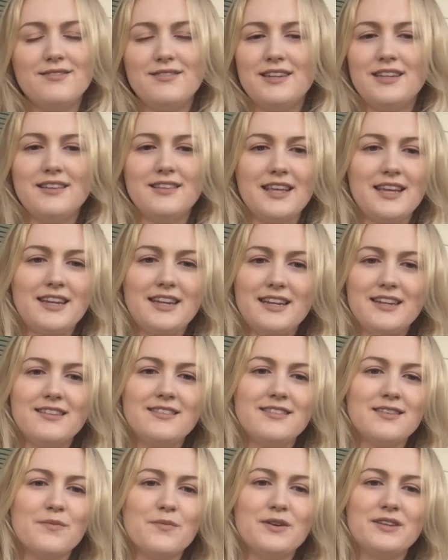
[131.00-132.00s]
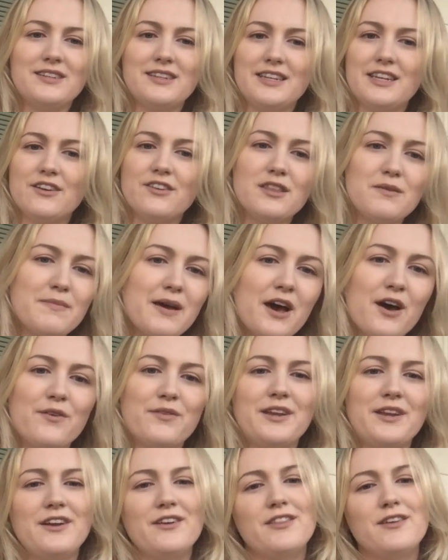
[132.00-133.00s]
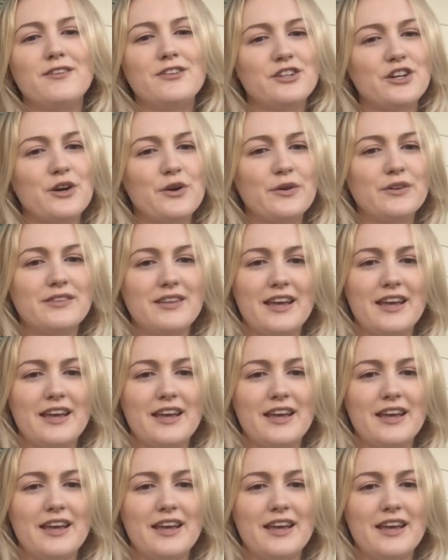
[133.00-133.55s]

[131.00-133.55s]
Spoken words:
They needed someone to hear them out, hear their jokes,